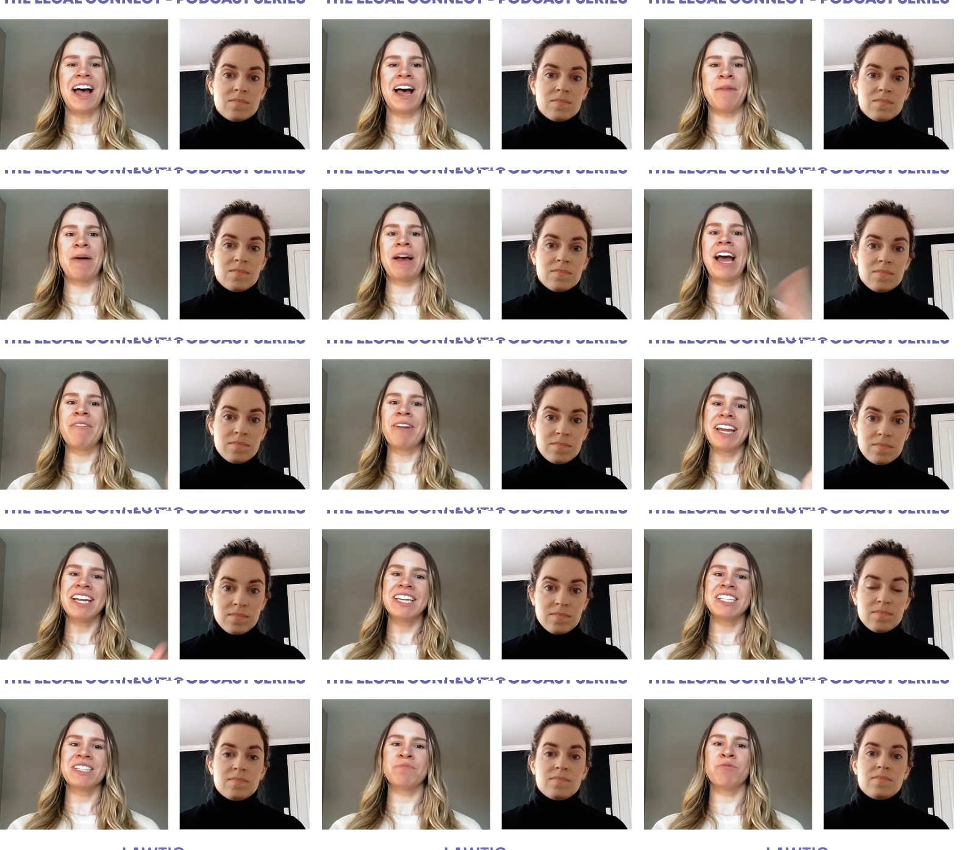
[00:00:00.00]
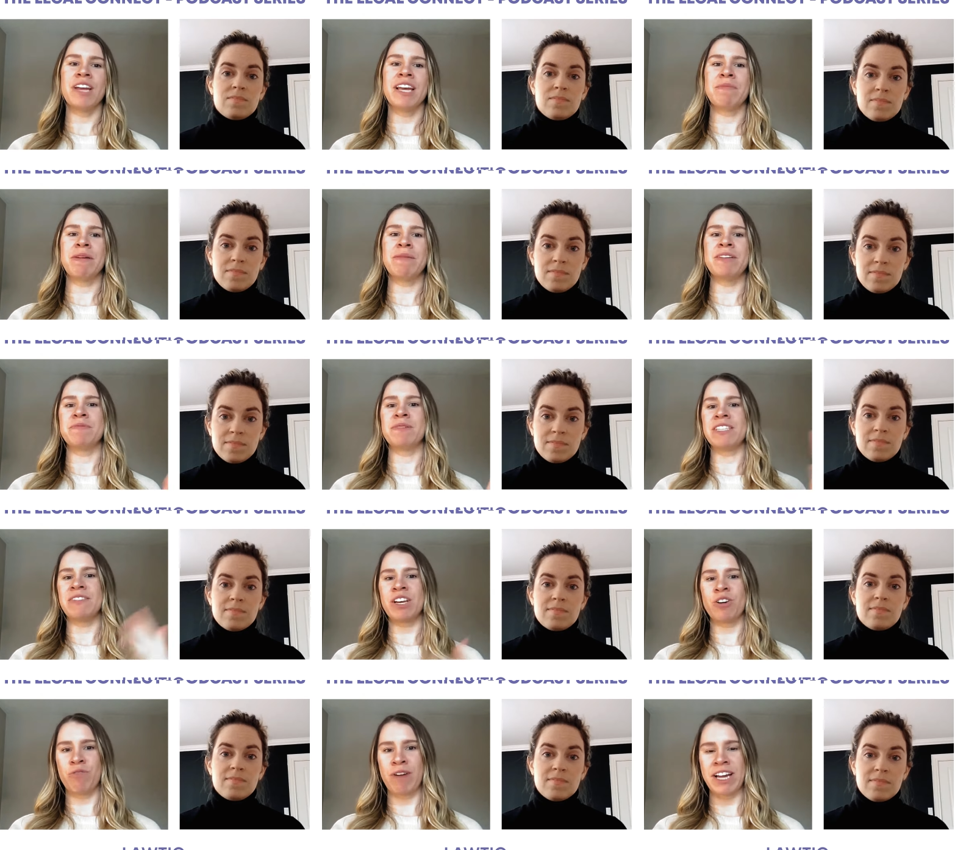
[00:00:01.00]
Speaker 1: um, I kind of want to get into some more like maybe
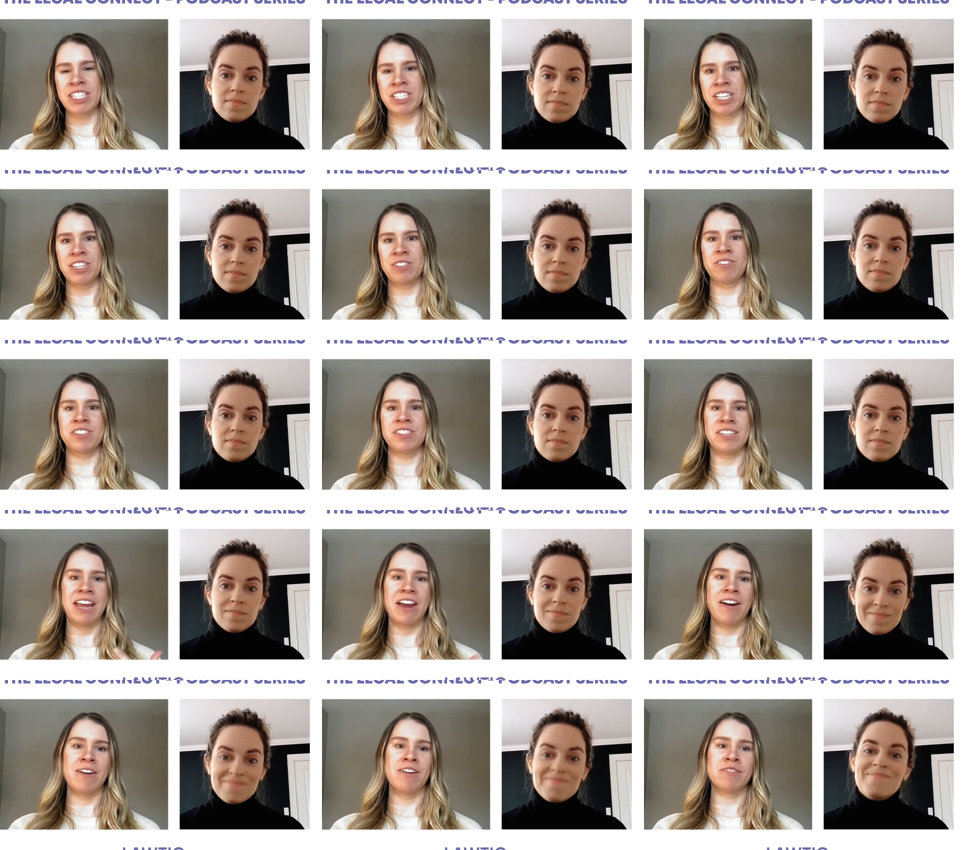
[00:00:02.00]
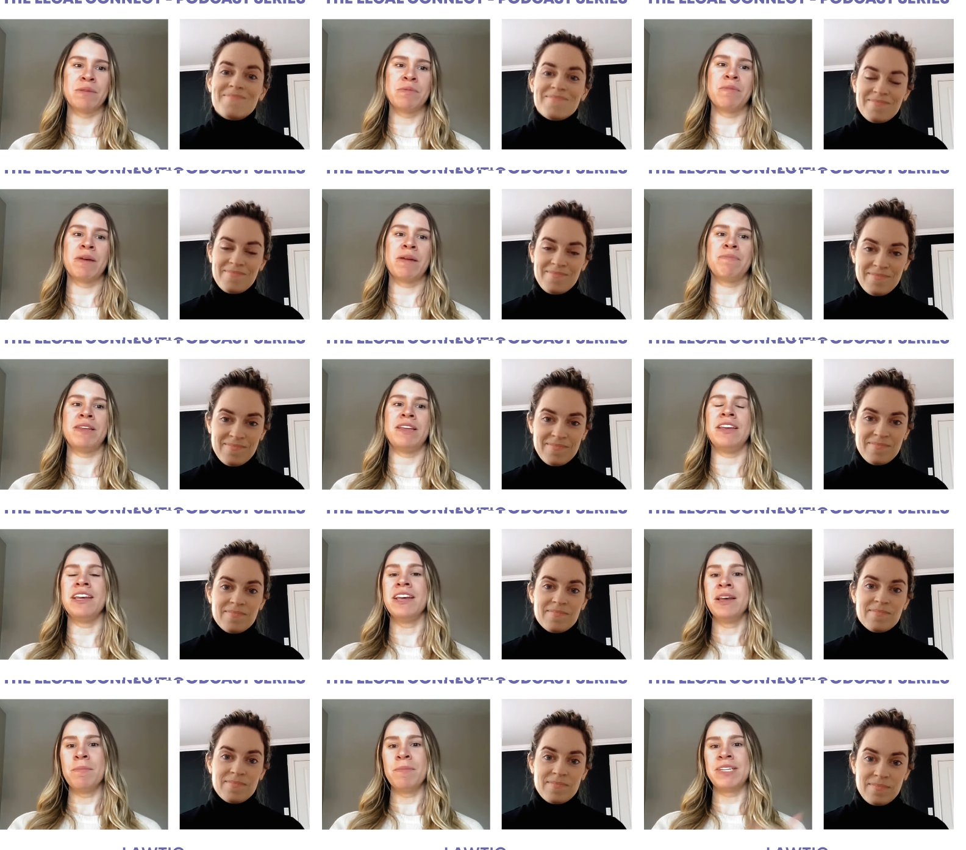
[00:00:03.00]
specific questions or scenarios people might
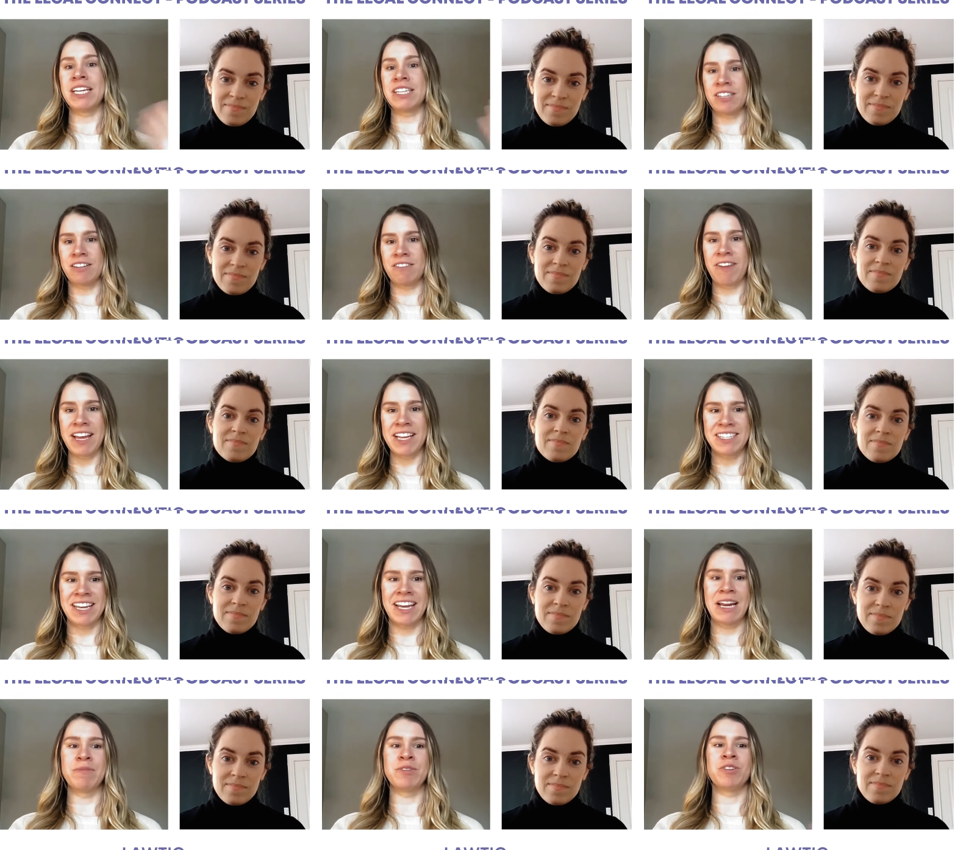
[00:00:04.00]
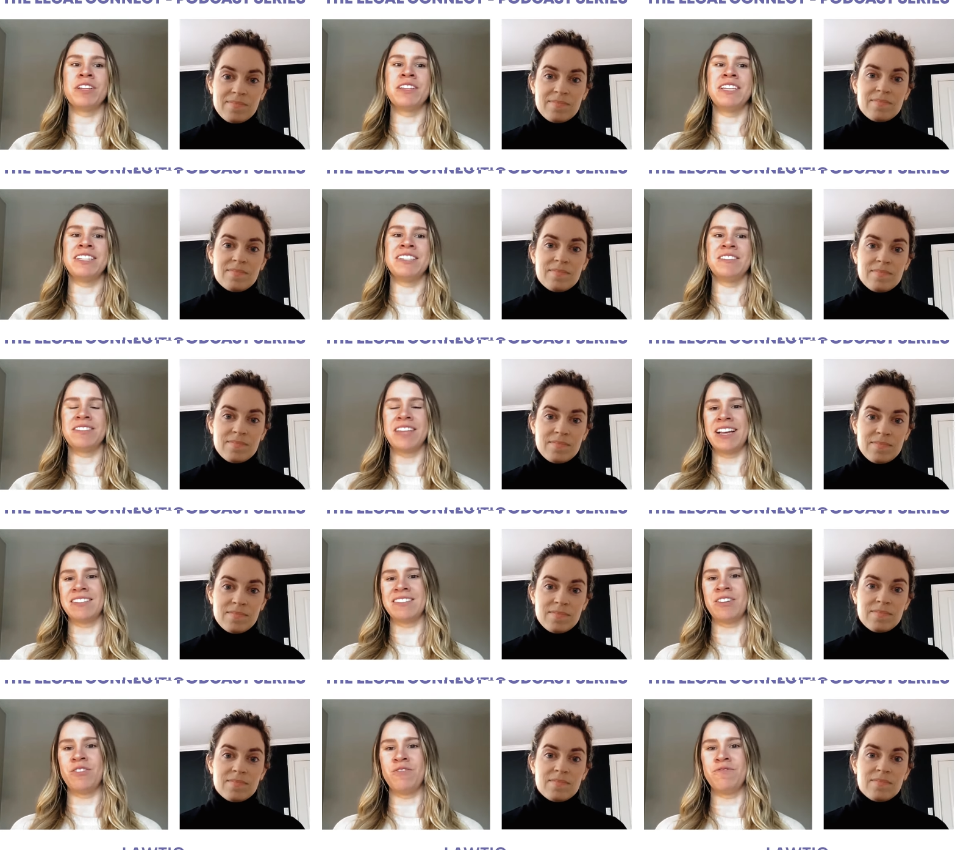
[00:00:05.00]
be potentially facing. And I'm sure that these are
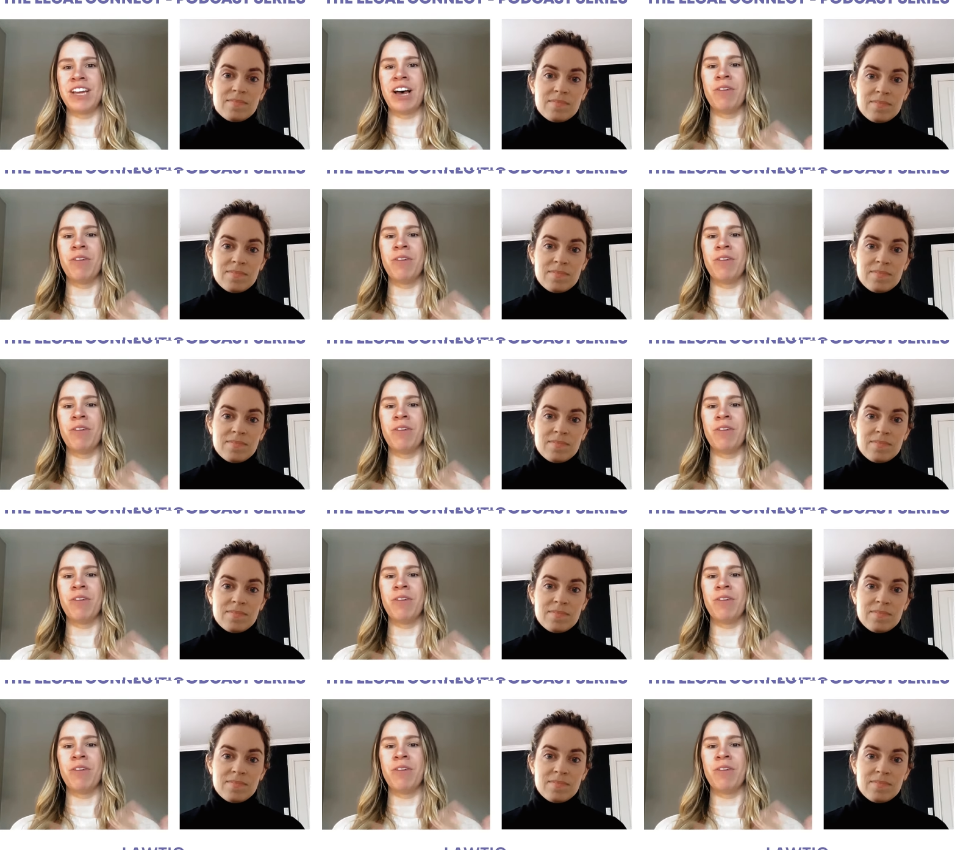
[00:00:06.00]
things that you've